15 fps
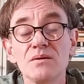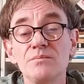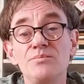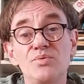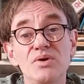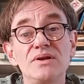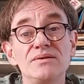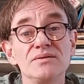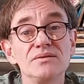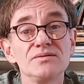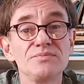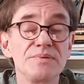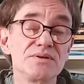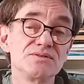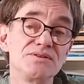
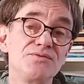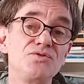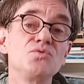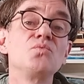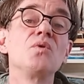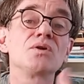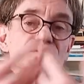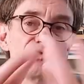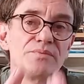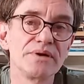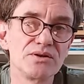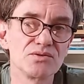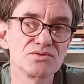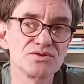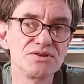Brilliant, because if you want to
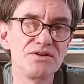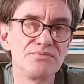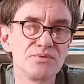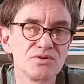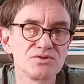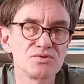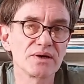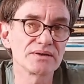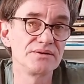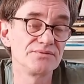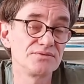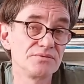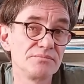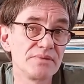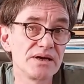make your achievement
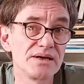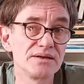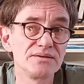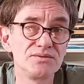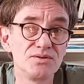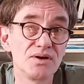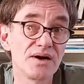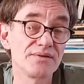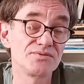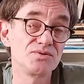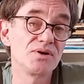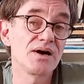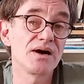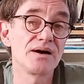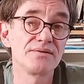attractive to men, you have
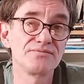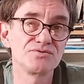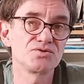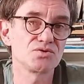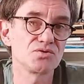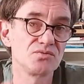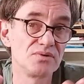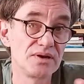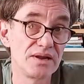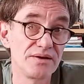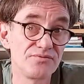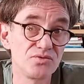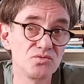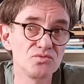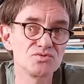to have certain
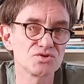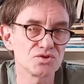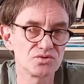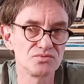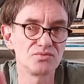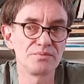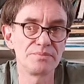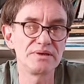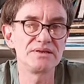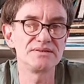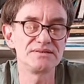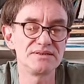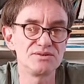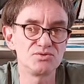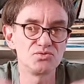level, certain
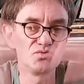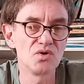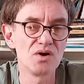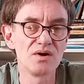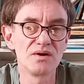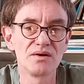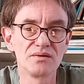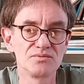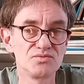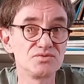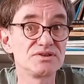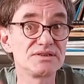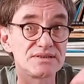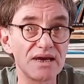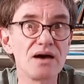ability to
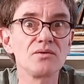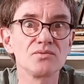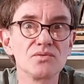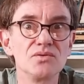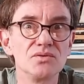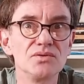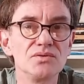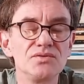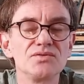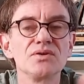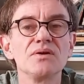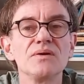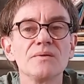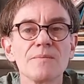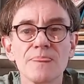sound good,
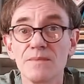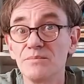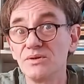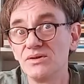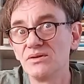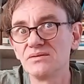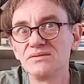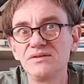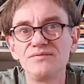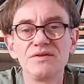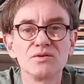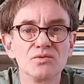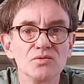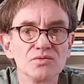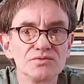but not
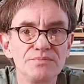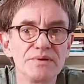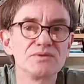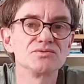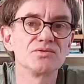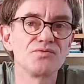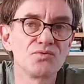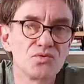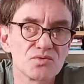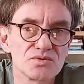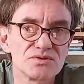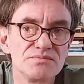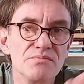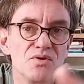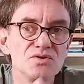difficult, because of
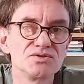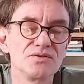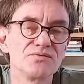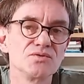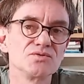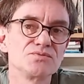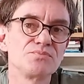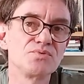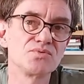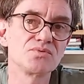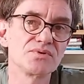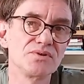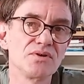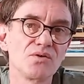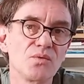course most of those
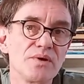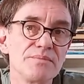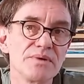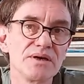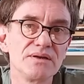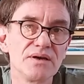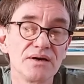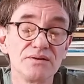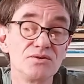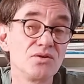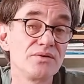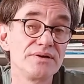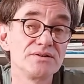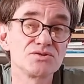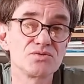poor young women had
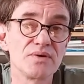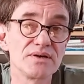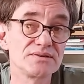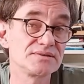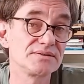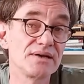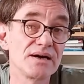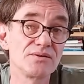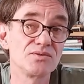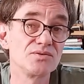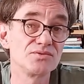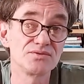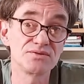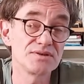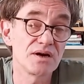no interest,
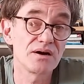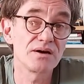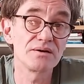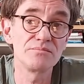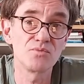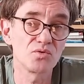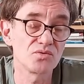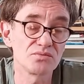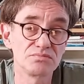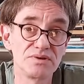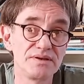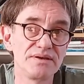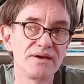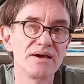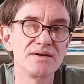talent, time, or
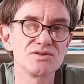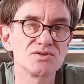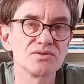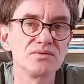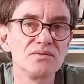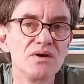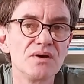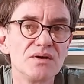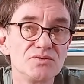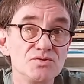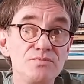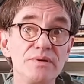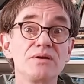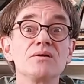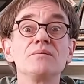dedication
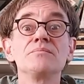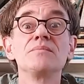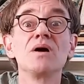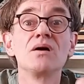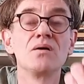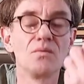to become